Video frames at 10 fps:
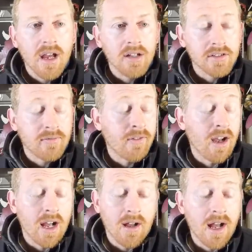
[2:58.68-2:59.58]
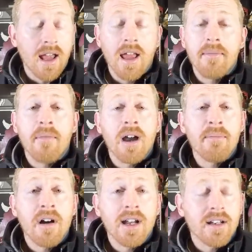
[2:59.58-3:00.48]
I was like, in my
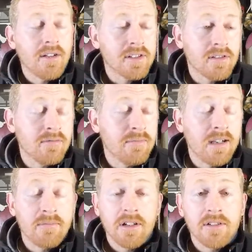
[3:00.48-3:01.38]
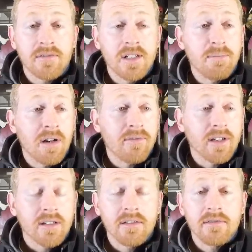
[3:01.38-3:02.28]
mind, I was like, Super Mario Bros. 3,
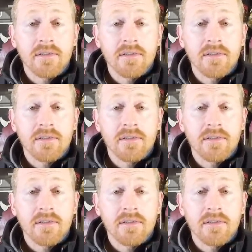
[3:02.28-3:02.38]
perfect.